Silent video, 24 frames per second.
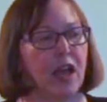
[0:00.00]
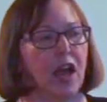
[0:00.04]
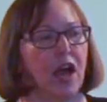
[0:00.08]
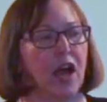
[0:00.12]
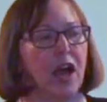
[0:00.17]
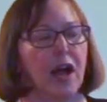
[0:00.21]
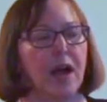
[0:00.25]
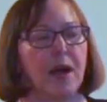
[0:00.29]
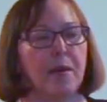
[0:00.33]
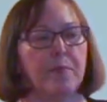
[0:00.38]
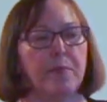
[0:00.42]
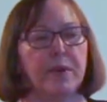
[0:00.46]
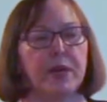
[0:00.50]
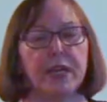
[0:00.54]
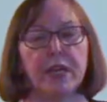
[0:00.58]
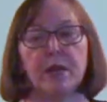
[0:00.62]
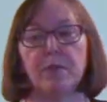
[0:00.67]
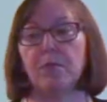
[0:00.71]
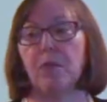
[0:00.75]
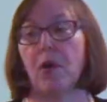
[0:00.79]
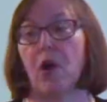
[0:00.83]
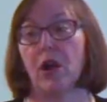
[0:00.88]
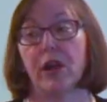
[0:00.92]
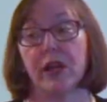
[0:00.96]
Uh, but
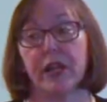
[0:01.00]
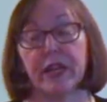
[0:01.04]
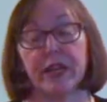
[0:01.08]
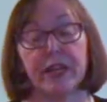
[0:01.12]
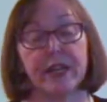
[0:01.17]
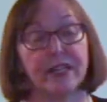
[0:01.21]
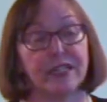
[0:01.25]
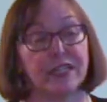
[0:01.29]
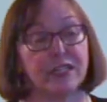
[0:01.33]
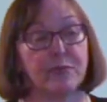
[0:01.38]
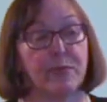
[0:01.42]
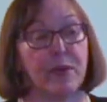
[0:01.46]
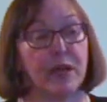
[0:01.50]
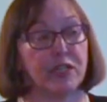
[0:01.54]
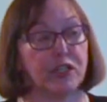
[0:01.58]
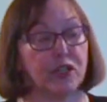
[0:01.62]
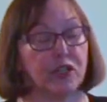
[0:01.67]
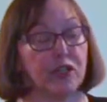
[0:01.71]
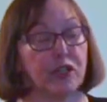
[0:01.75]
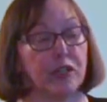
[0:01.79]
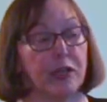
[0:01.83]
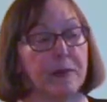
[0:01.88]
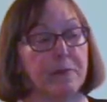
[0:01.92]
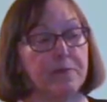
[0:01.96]
in marketing
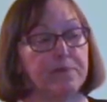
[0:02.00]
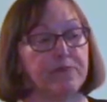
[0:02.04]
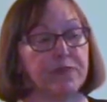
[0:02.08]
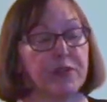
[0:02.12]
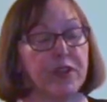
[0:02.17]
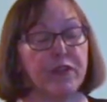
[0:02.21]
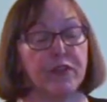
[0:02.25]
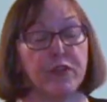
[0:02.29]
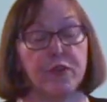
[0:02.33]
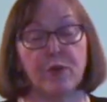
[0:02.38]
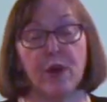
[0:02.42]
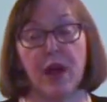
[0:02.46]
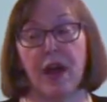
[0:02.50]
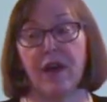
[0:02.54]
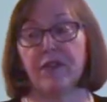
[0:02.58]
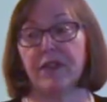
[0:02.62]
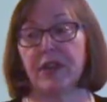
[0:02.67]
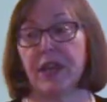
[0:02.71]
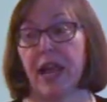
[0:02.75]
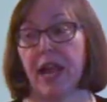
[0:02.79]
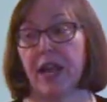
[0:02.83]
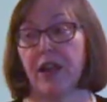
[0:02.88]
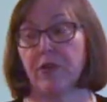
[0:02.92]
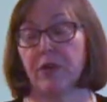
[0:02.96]
especially, if you have
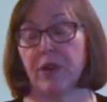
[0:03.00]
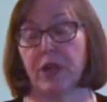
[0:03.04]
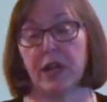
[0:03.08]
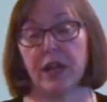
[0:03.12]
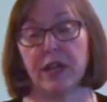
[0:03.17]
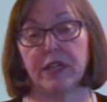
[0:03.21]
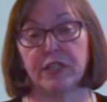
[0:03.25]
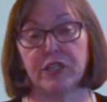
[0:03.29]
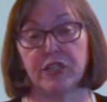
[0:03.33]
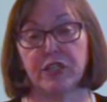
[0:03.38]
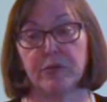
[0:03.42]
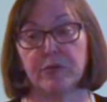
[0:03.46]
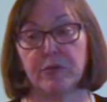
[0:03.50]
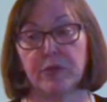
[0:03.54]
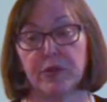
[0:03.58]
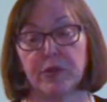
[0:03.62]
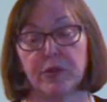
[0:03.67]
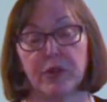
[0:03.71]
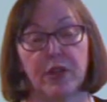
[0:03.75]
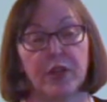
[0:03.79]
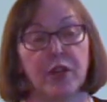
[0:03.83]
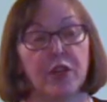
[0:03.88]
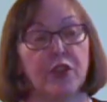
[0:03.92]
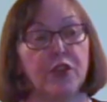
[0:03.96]
an angry
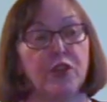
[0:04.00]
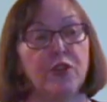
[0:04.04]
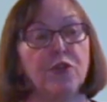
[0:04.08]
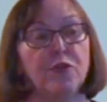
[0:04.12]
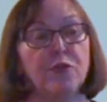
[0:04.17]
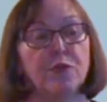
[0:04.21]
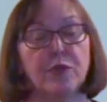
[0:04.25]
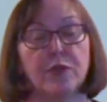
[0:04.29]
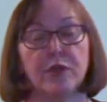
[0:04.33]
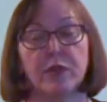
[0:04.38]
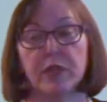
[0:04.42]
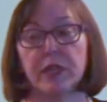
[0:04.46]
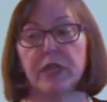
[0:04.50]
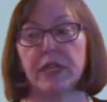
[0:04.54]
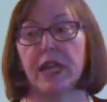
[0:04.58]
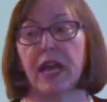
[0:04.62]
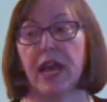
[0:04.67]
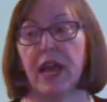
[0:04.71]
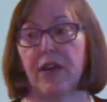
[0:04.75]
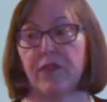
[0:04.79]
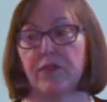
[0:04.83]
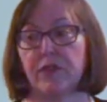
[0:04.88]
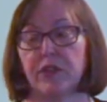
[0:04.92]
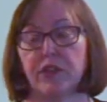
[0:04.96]
customer, you really
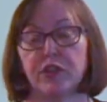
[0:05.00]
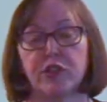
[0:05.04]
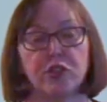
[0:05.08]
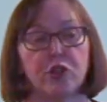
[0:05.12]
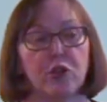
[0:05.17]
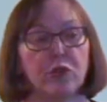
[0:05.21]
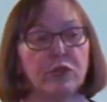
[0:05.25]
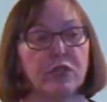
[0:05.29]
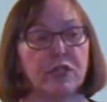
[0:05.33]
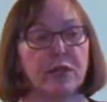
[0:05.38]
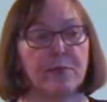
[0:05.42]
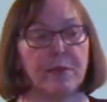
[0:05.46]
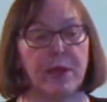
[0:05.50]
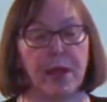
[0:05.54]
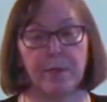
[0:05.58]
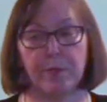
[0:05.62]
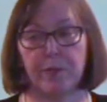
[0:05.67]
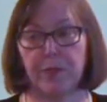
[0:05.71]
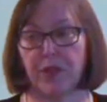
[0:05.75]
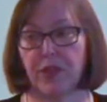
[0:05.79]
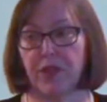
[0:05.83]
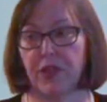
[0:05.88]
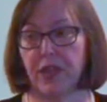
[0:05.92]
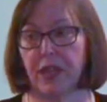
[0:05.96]
have to show some
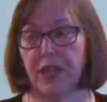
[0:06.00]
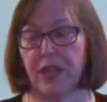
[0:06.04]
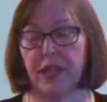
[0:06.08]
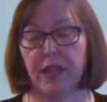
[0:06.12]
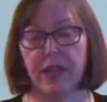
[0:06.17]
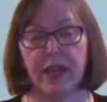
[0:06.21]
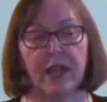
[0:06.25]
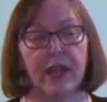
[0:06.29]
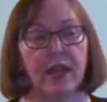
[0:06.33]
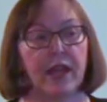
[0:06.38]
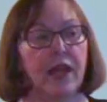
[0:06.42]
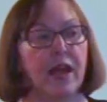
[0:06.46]
empathy.